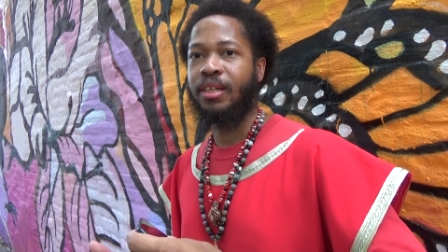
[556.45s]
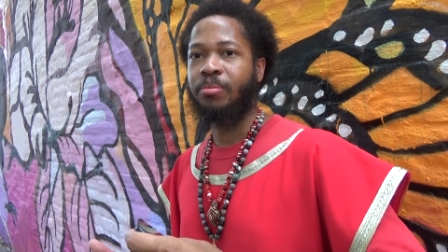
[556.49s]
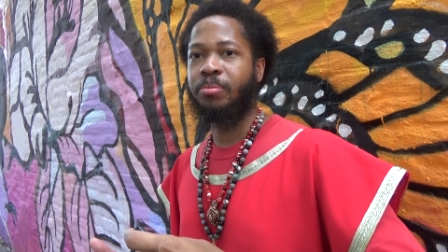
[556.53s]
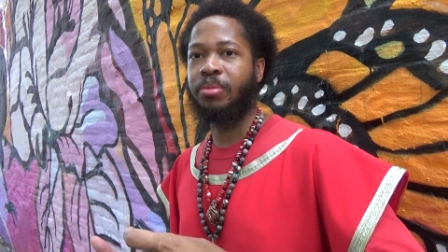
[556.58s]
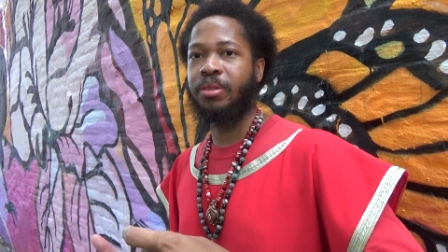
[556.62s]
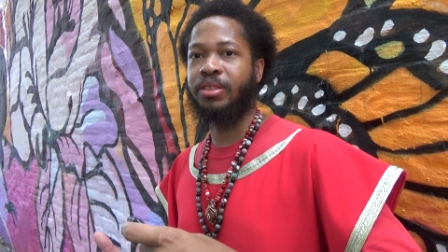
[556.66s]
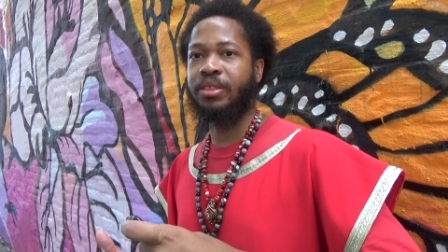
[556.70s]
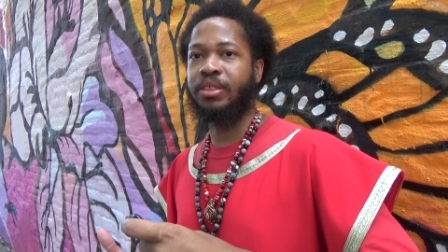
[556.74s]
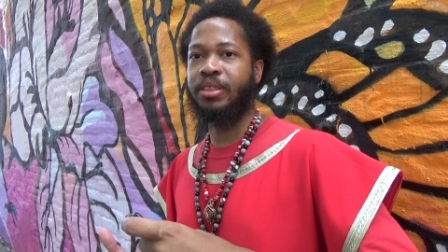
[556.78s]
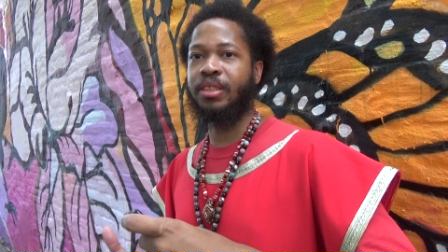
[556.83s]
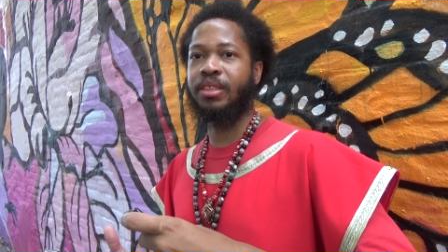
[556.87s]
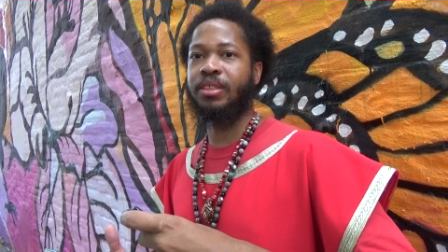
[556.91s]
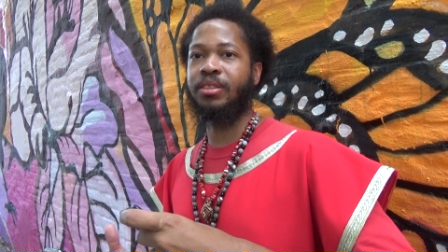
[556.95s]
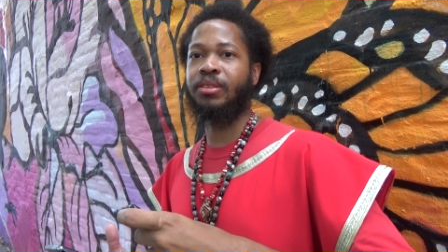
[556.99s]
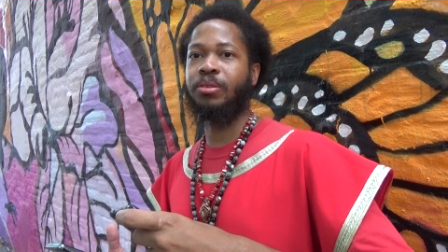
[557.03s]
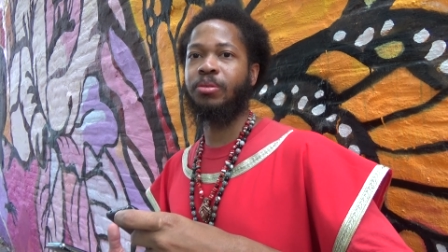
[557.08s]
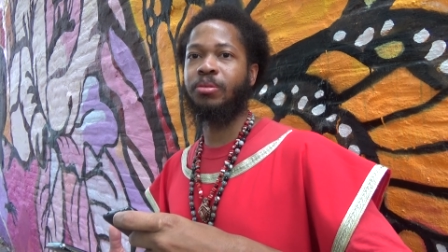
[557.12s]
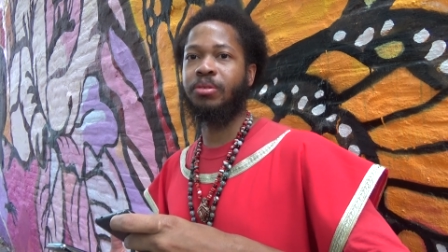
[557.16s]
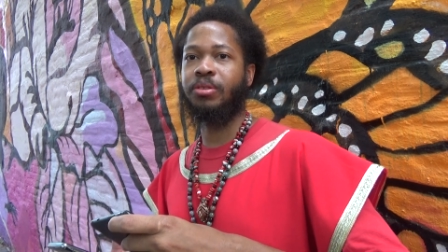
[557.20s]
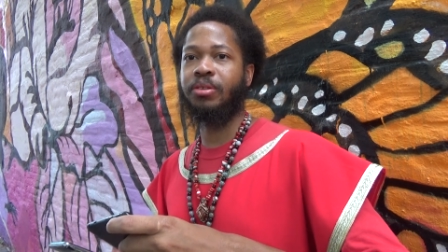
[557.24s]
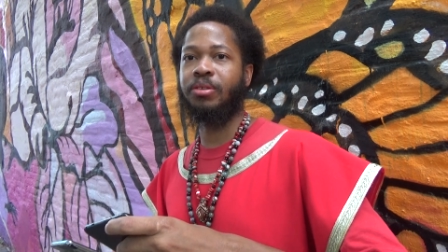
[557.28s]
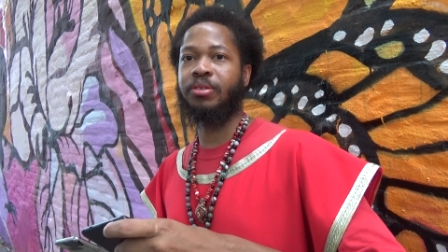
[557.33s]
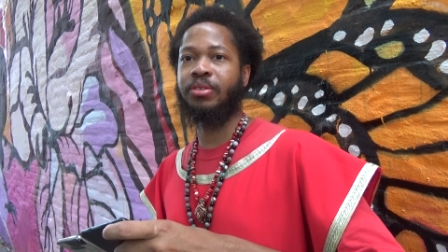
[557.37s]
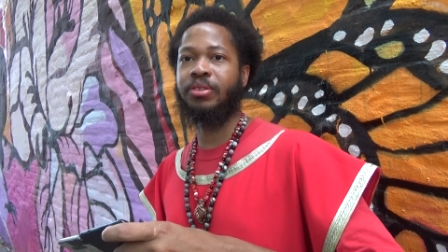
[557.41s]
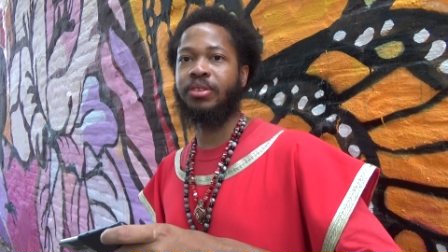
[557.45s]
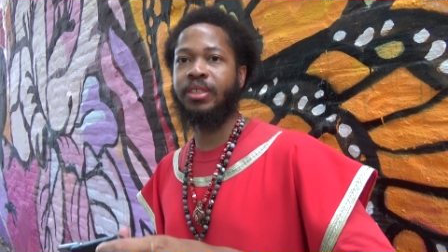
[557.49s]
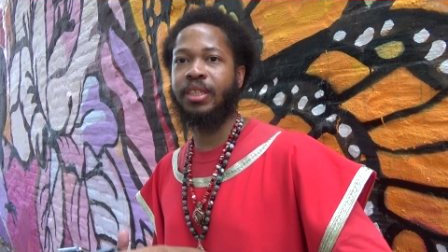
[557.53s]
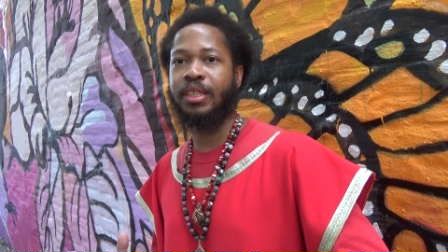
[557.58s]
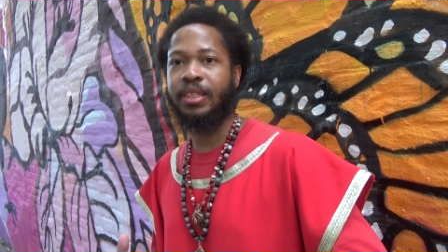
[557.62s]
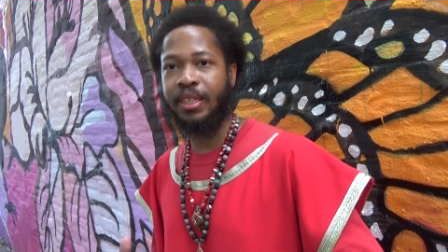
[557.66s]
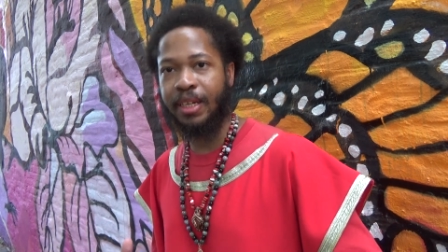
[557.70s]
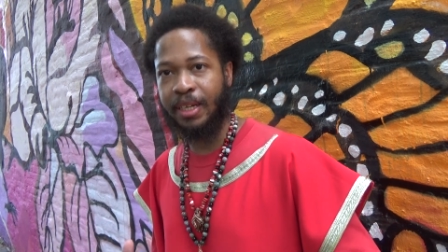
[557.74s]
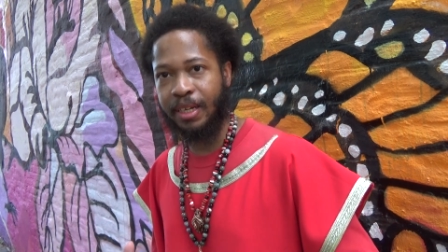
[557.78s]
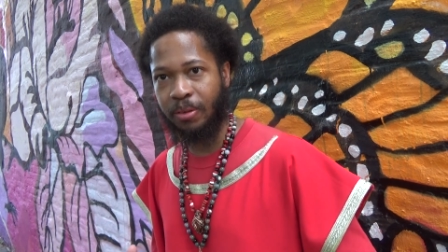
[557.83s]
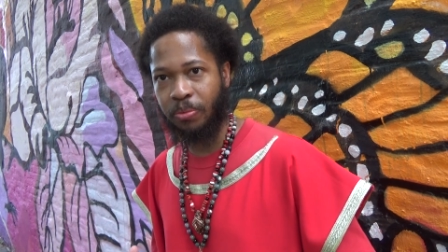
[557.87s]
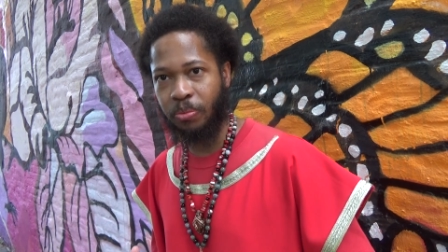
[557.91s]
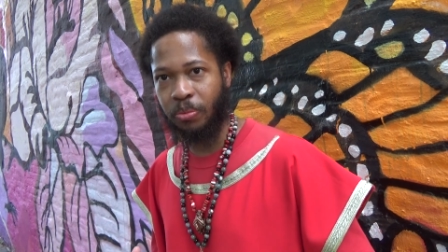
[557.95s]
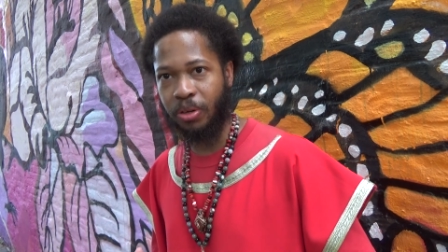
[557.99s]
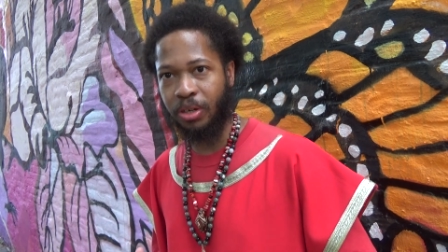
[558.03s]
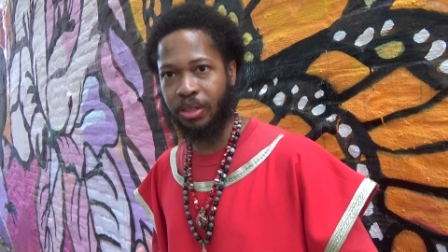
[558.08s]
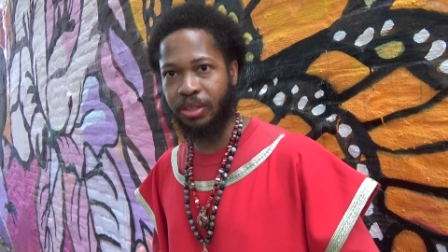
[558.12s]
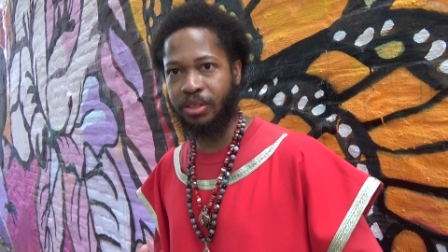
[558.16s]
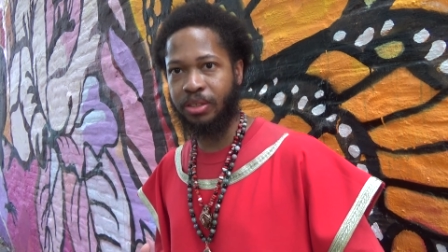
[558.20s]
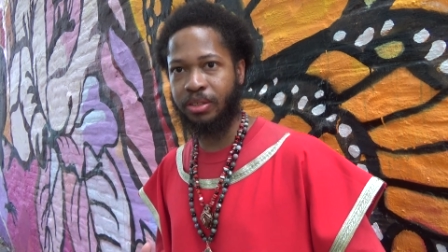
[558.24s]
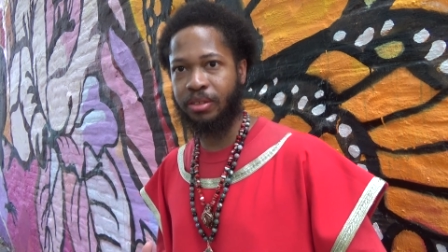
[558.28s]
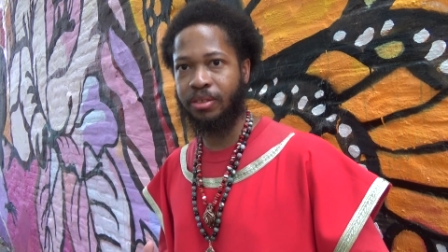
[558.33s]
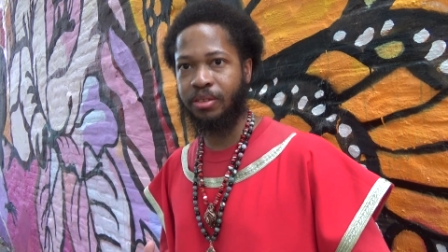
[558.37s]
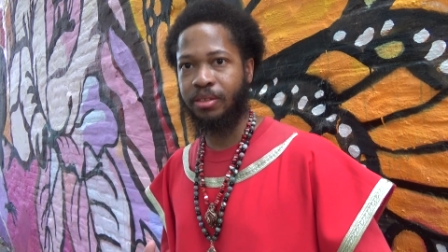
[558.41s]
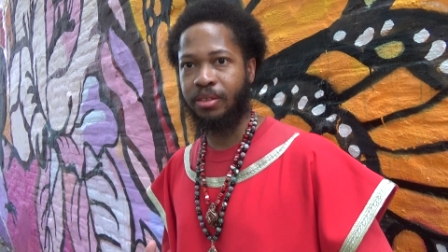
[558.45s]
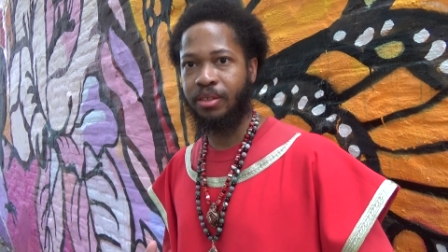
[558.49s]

But see, the two-thirds, they ain't watching.